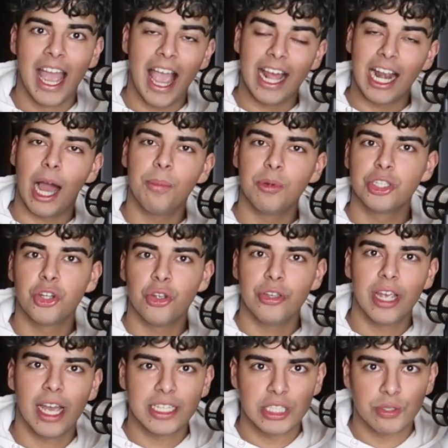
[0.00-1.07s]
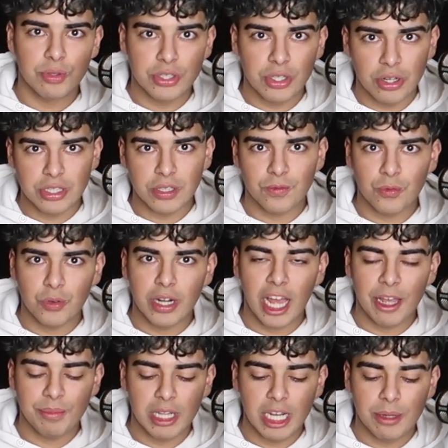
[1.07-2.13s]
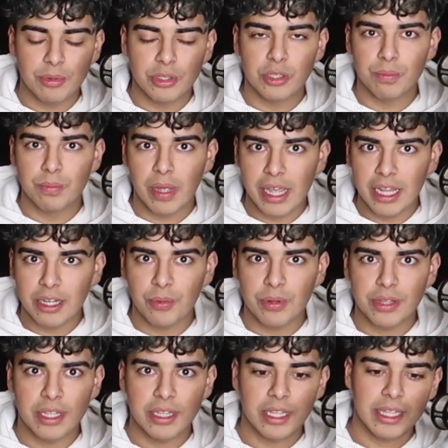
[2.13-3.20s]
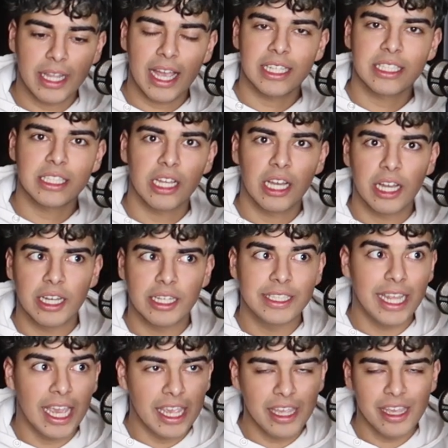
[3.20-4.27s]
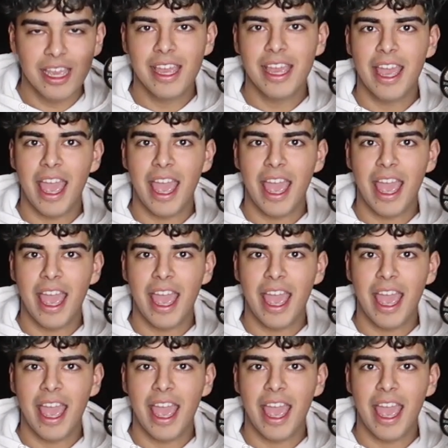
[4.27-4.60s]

And I'm going to show you guys the results of what I've been able to make within the last uh, day